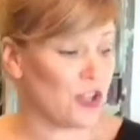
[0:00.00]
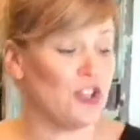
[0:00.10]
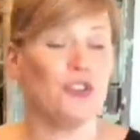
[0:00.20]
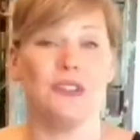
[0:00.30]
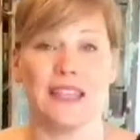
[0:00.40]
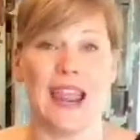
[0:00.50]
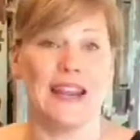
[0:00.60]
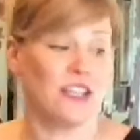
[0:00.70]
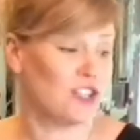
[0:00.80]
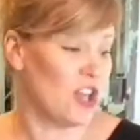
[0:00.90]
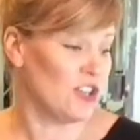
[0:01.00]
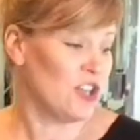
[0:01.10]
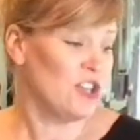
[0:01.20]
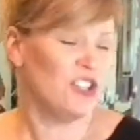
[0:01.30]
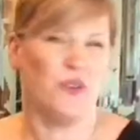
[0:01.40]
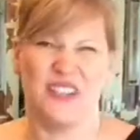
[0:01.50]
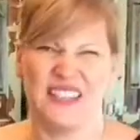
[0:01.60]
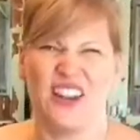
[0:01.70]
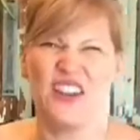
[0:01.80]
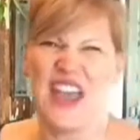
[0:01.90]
using the canning salt so it doesn't get all